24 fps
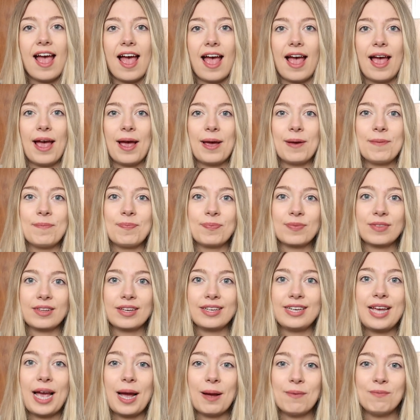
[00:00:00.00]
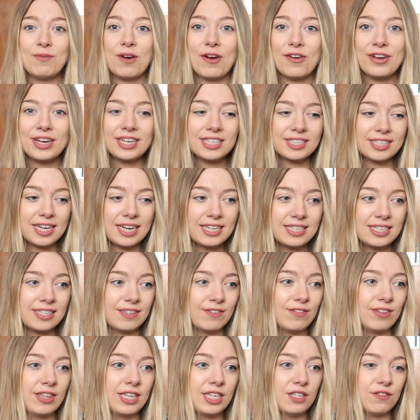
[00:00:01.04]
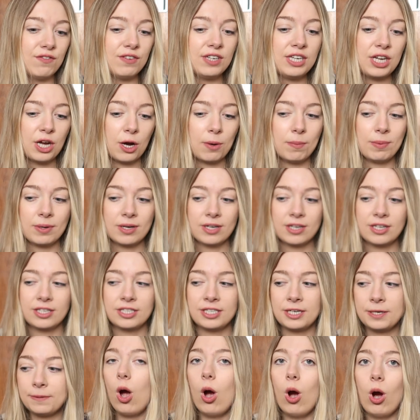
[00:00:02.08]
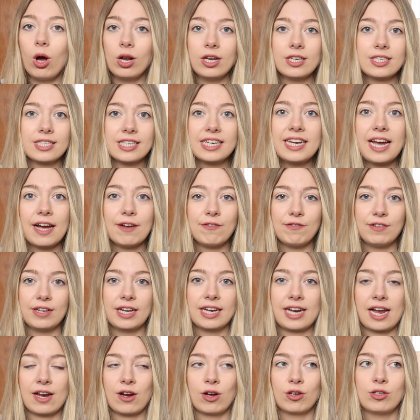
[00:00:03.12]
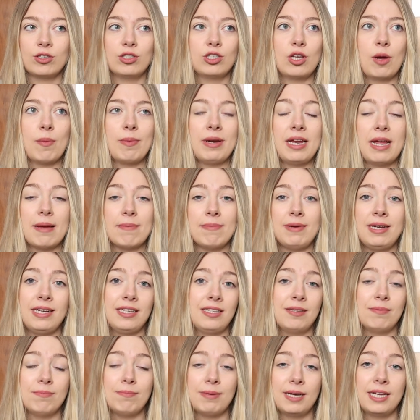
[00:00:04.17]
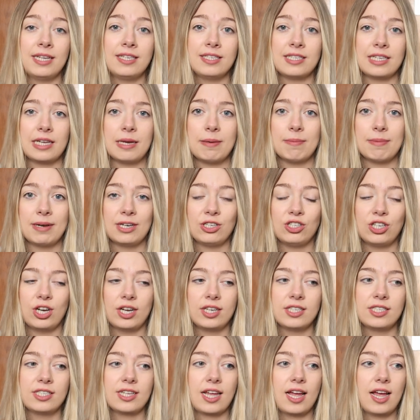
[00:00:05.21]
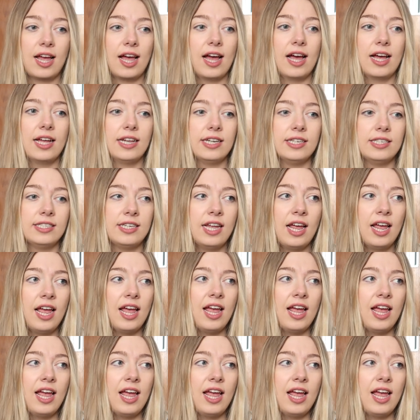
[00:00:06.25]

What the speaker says: Yeah, I'm very excited for this video because honestly, I feel like I got so many amazing bits in Manchester and